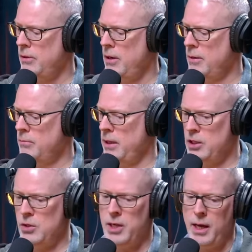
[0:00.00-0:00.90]

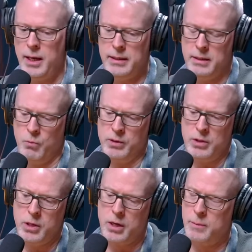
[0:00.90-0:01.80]
like you said, it
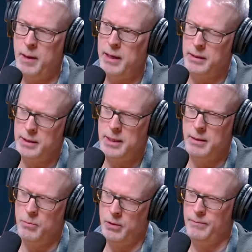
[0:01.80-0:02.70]
wasn't talked about in the
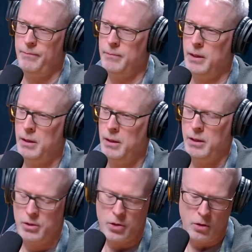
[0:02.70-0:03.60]
team room.
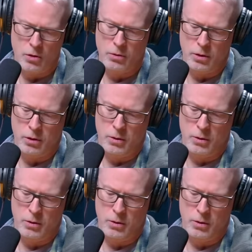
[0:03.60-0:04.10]
So I